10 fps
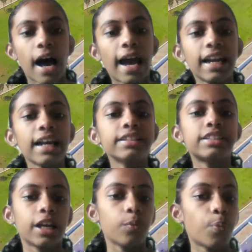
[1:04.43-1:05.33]

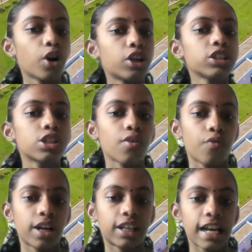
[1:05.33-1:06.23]
Highlights the importance
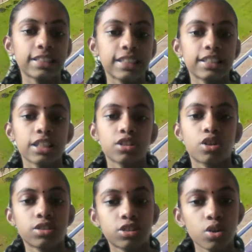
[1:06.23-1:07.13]
of wetlands as a
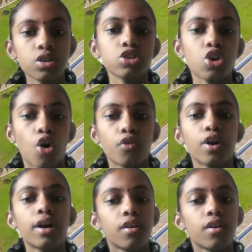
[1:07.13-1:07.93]
source of